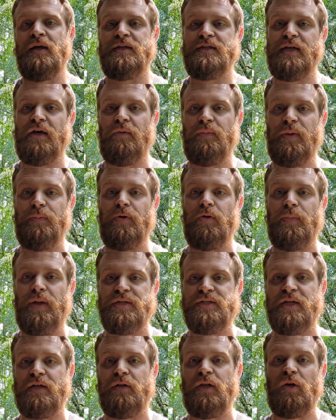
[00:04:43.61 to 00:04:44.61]
tell people
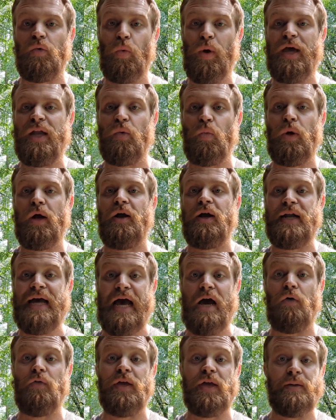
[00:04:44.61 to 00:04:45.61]
basically when, where, and
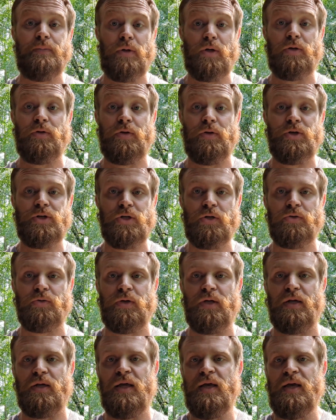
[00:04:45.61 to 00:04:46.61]
how they can murder their
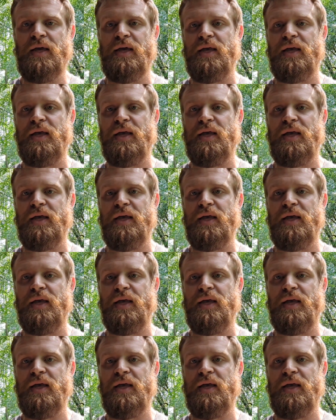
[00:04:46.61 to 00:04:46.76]
children